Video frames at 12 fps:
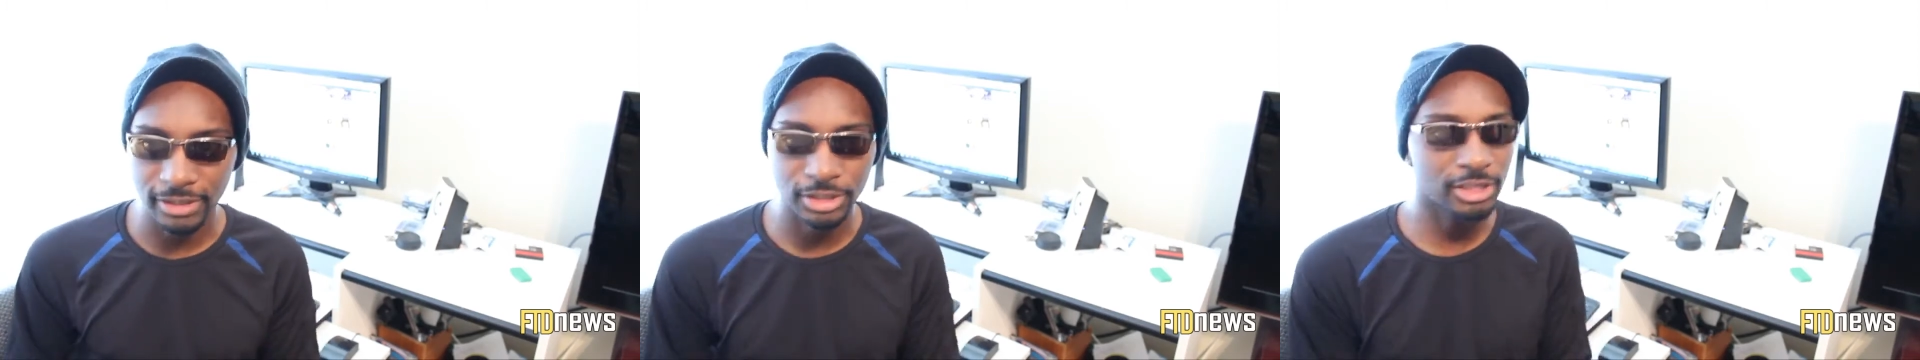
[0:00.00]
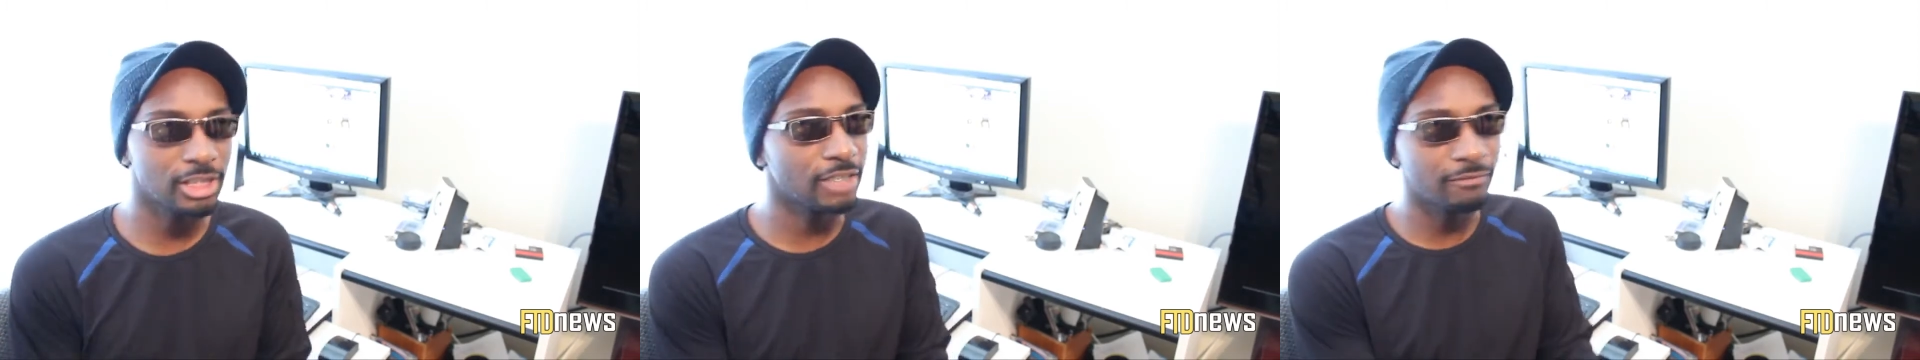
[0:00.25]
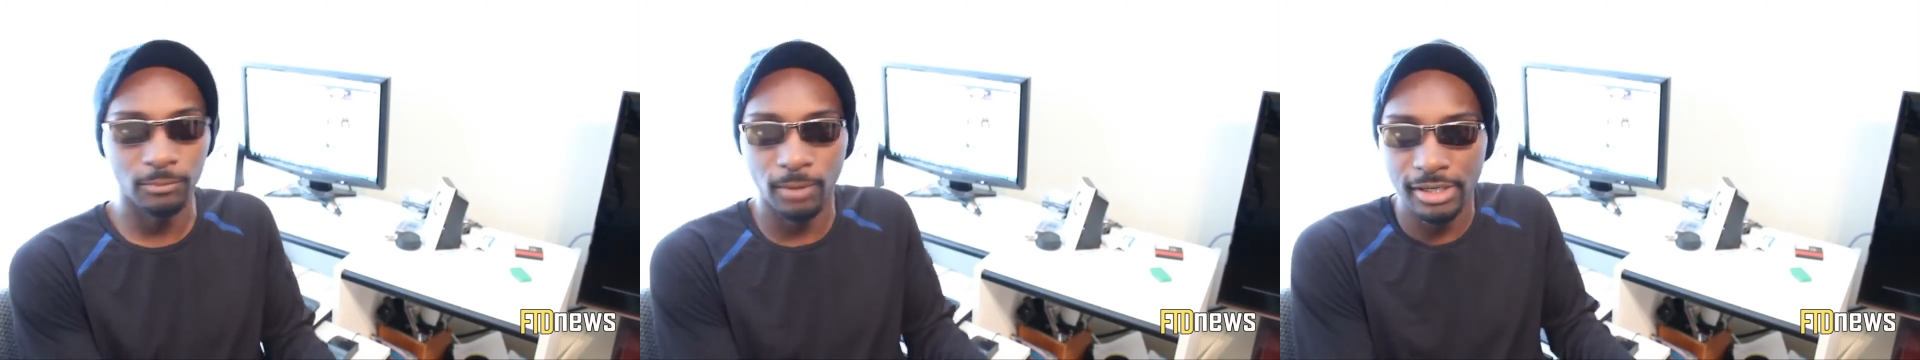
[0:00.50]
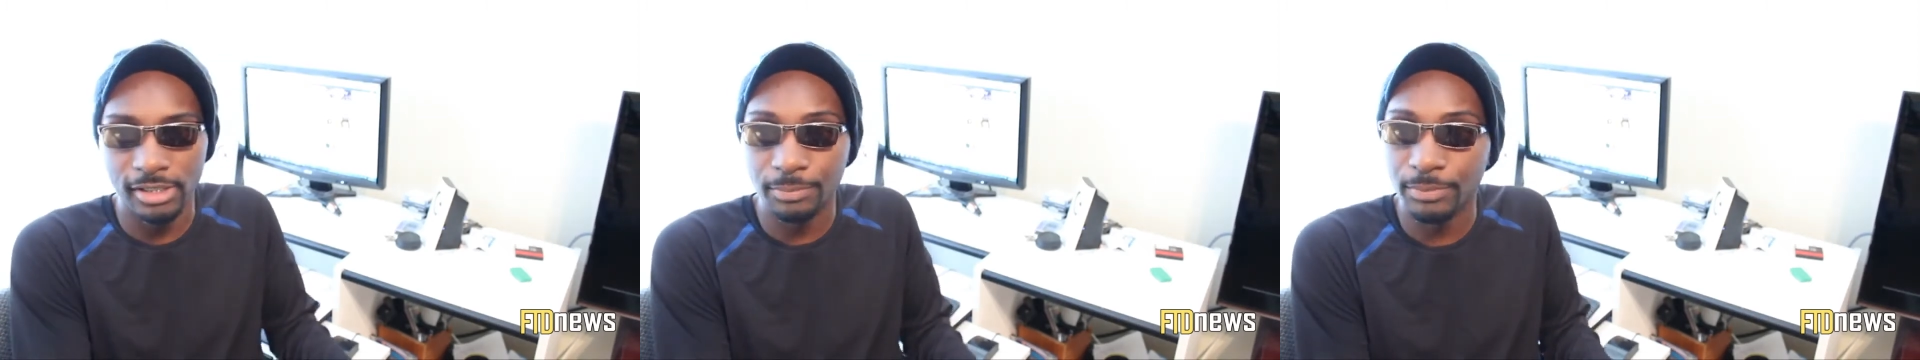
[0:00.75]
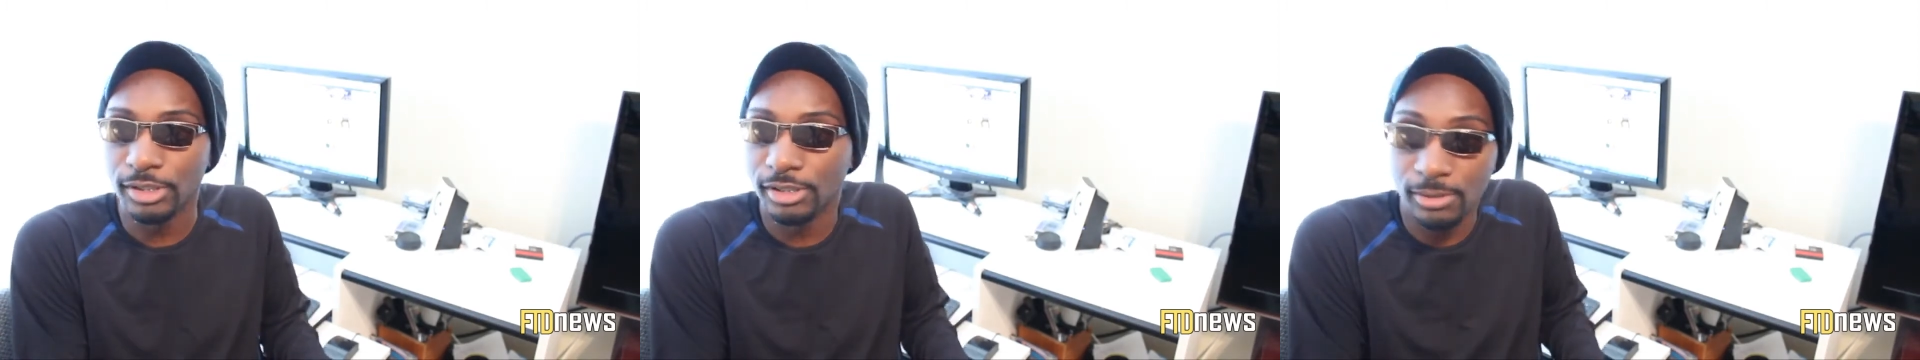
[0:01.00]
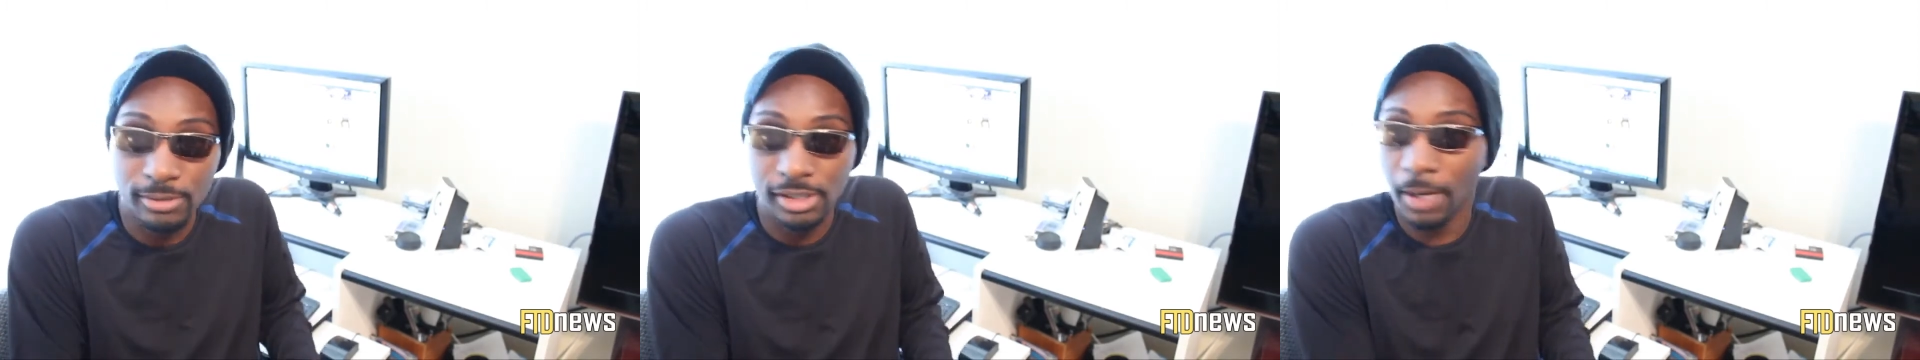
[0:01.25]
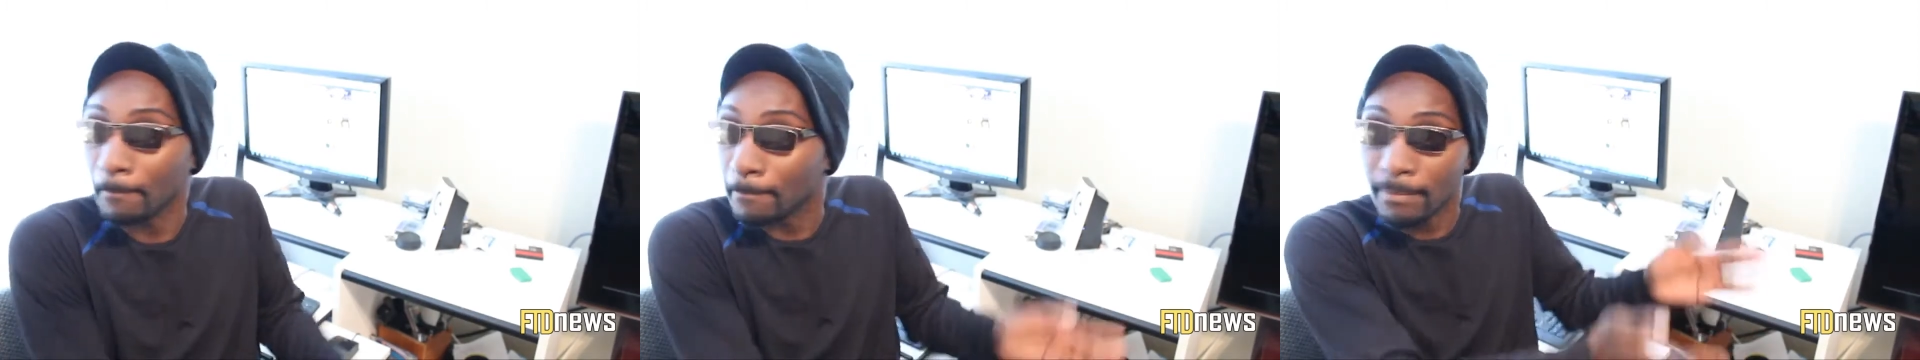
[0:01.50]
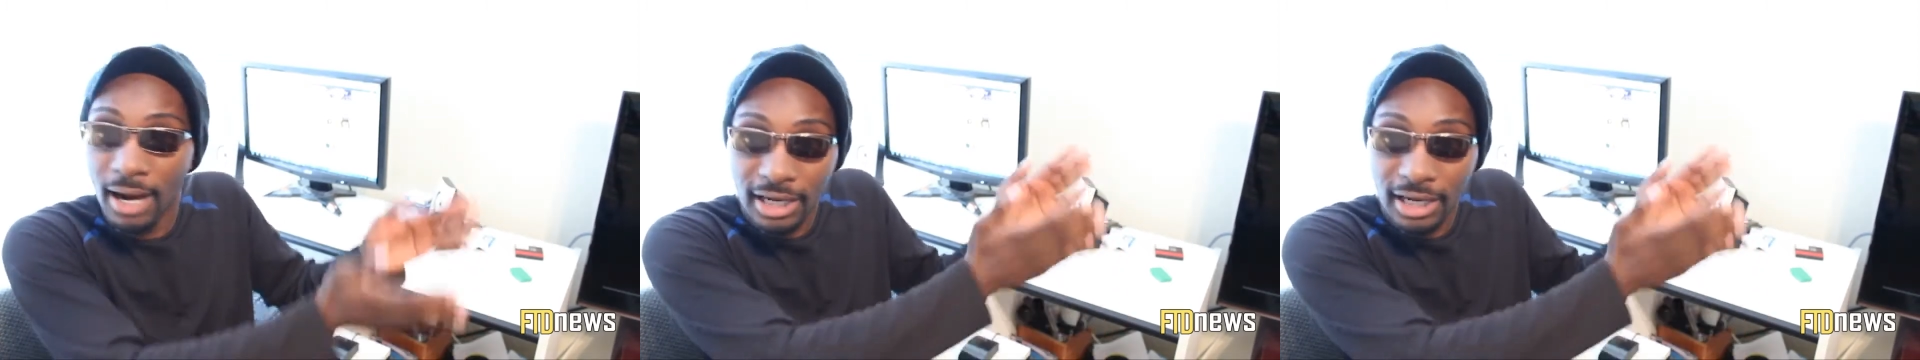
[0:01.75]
and she even wants to pursue some